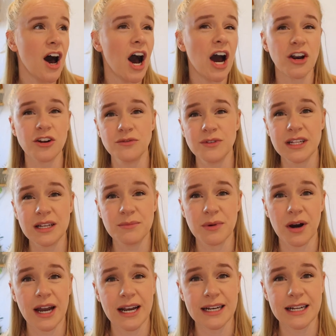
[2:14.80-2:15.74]
I don't really
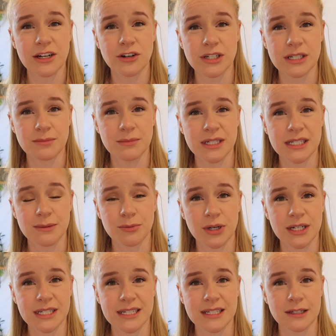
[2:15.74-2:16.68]
buy any Christmas
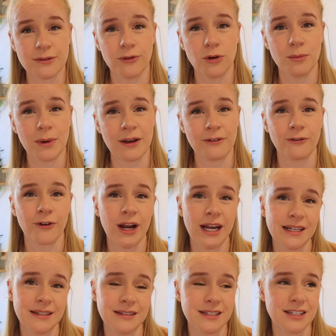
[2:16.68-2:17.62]
presents for my
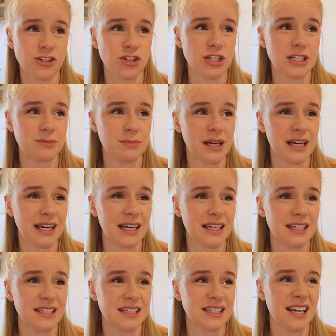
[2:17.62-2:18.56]
friends just
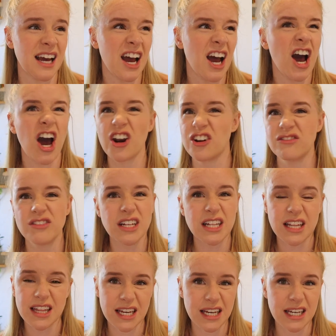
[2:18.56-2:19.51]
because I don't
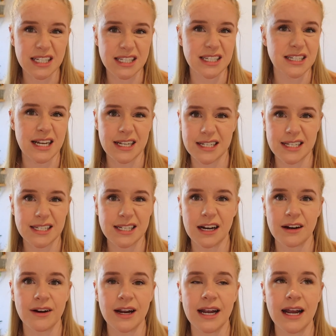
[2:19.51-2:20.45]
really think it's
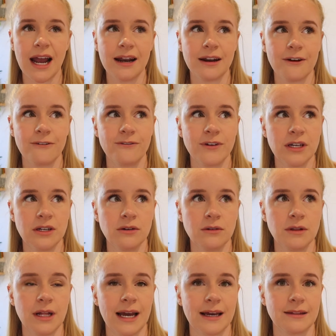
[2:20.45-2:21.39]
necessary, and I
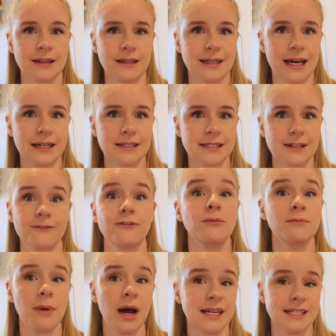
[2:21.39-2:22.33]
feel like that's, for
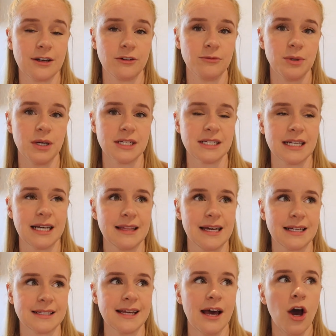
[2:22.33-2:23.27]
myself personally,
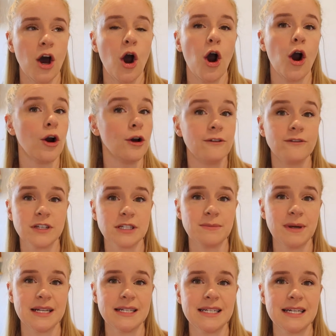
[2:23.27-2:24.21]
that's
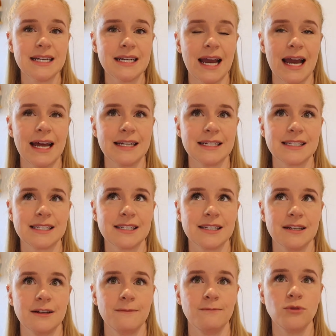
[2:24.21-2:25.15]
overspending, and
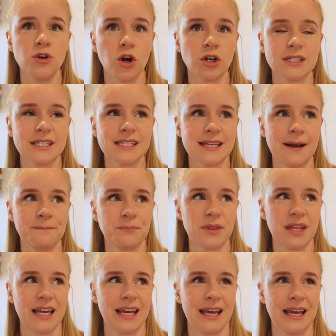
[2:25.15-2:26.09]
it's not
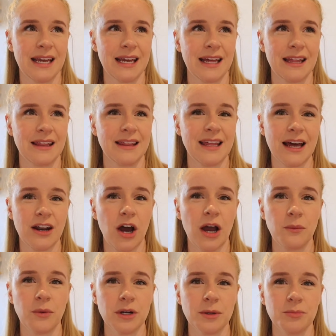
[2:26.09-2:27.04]
something that
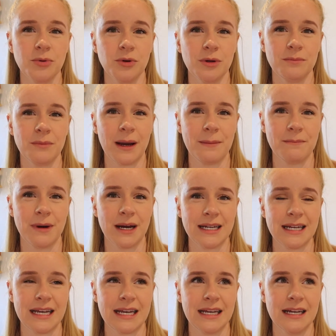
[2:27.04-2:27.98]
I want to put my
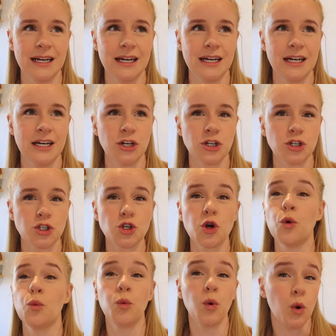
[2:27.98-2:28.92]
money
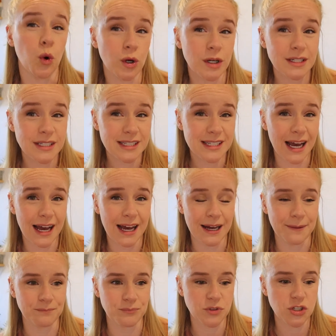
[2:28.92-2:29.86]
towards,
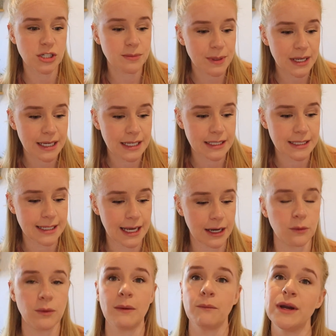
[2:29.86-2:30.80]
just because
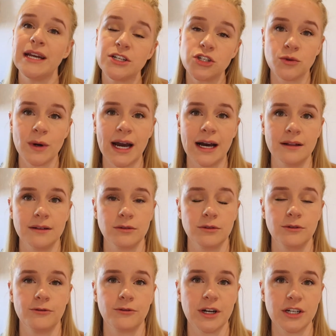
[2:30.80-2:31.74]
like when we do our
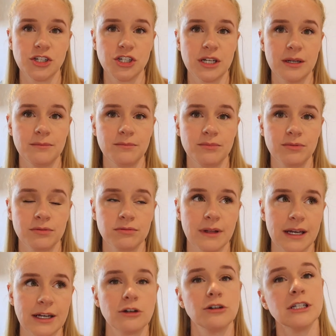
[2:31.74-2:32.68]
little friendship
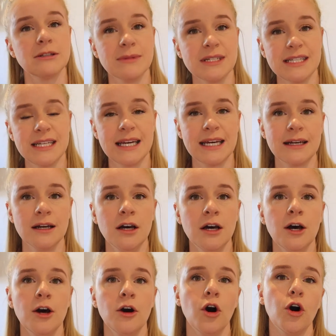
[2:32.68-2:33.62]
like Christmas thing,
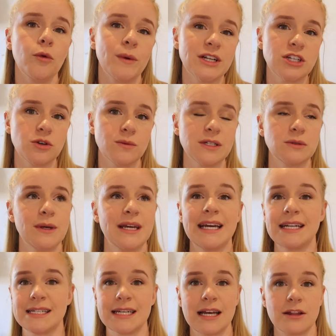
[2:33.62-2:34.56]
all we do is we
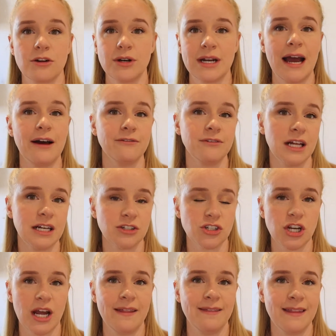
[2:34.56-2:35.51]
get together and have
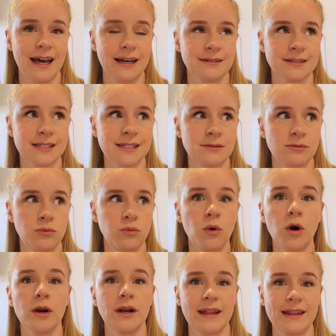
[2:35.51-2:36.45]
lunch, and that's
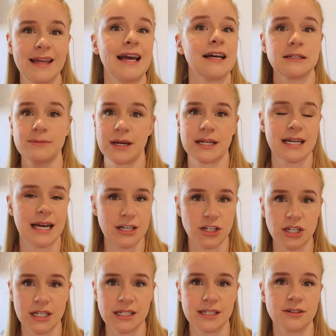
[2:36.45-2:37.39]
what the
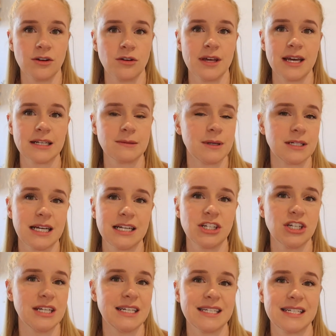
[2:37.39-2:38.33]
expectation is. So the
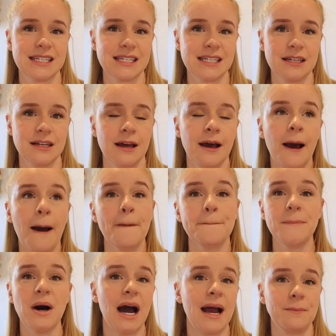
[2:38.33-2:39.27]
expectation isn't to
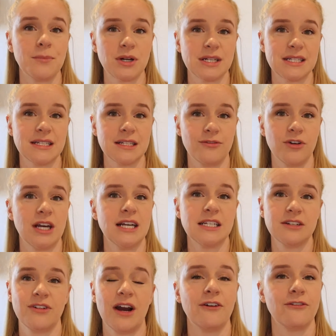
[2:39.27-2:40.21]
buy presents for
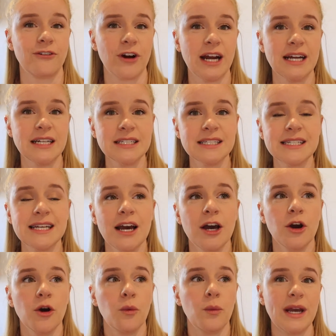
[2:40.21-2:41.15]
each of our friends.
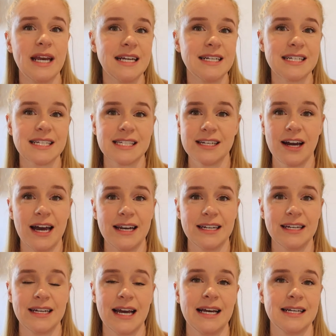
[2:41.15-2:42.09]
We
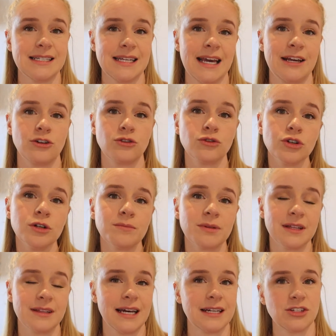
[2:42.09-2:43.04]
decided as a group
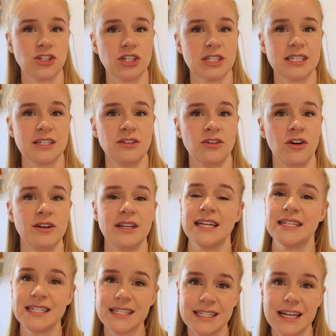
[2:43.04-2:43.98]
that that's just not
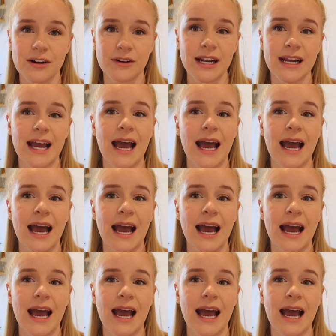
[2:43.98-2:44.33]
necessary.